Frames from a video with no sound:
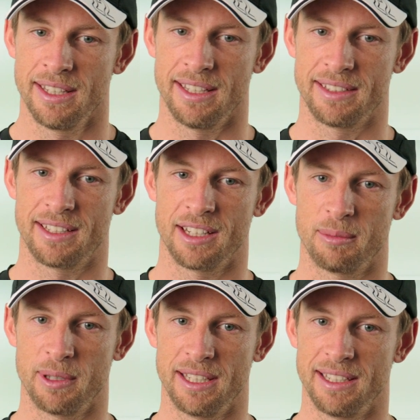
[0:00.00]
it's going to
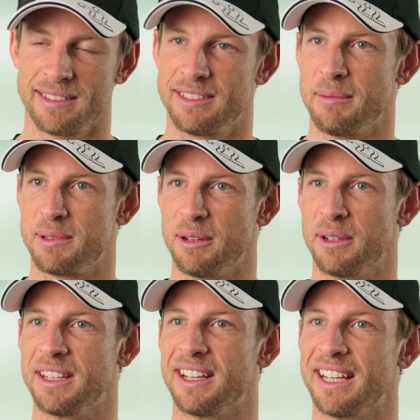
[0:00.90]
be
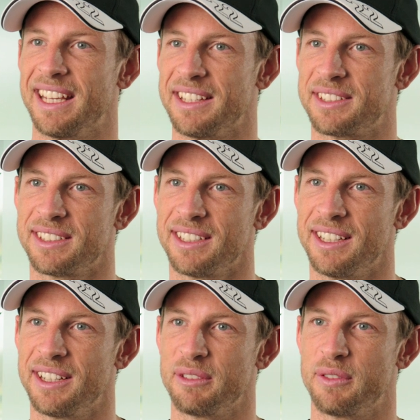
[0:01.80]
tiptoeing, I guess,
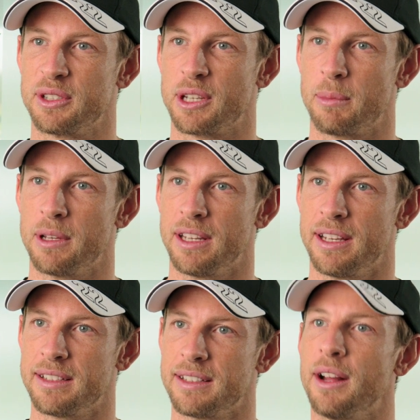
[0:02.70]
the first couple of
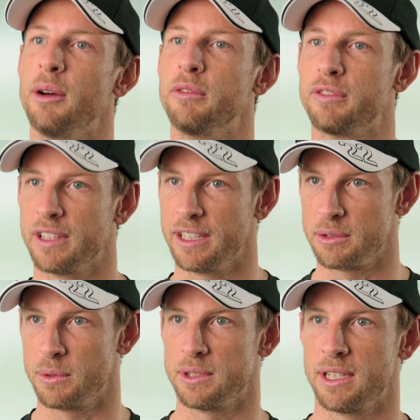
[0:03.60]
days, and then hopefully
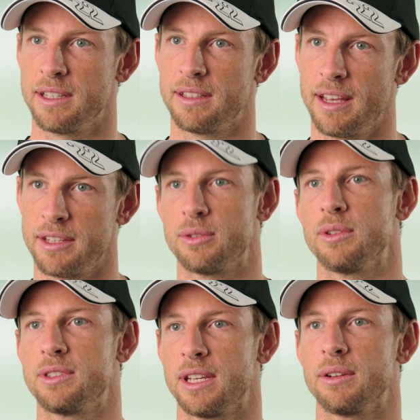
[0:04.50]
towards the end of the test, or
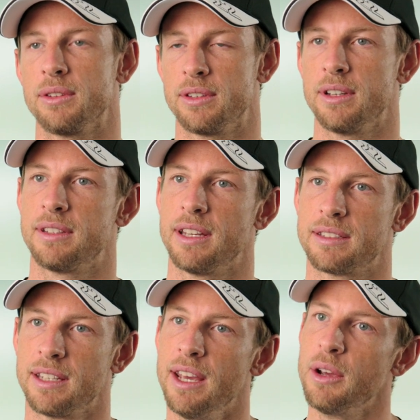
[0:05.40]
the second or third
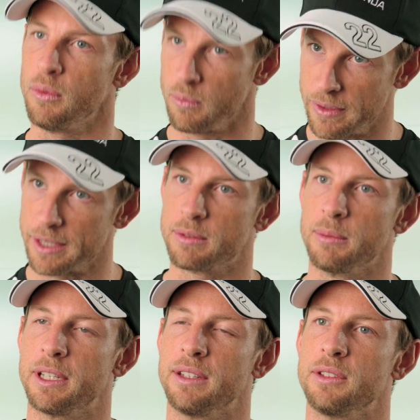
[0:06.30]
test, that's when
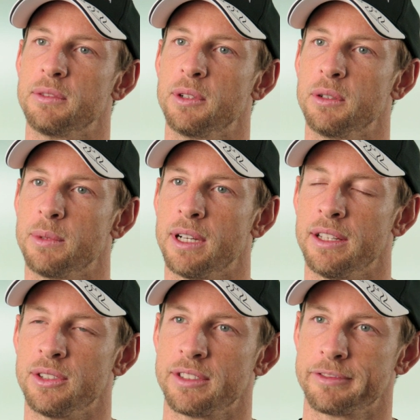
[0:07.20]
we can do some good
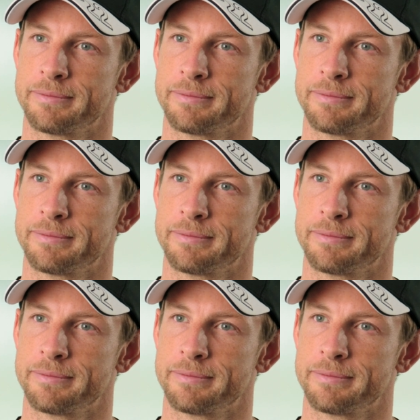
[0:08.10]
mileage.